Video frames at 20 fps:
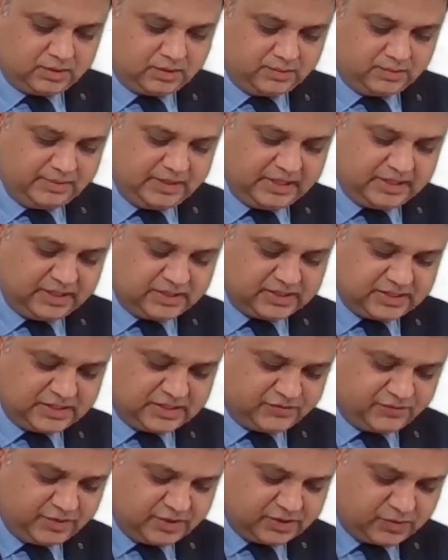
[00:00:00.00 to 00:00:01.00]
Make this as
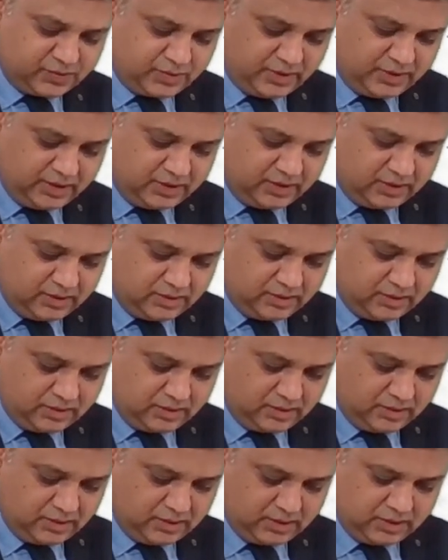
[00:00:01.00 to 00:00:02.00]
first point.
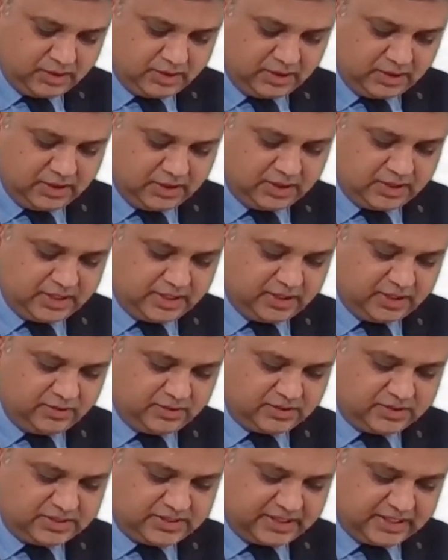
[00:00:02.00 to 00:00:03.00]
Write down
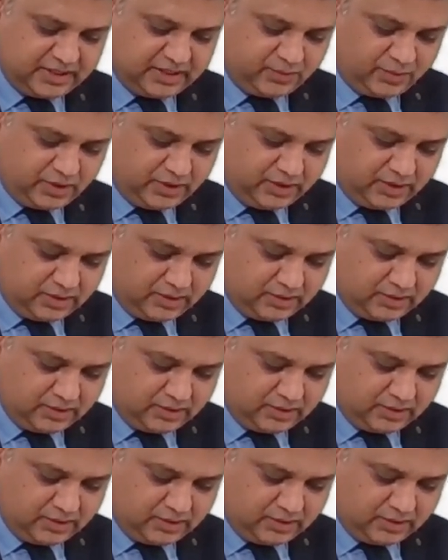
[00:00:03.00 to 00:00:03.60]
second point.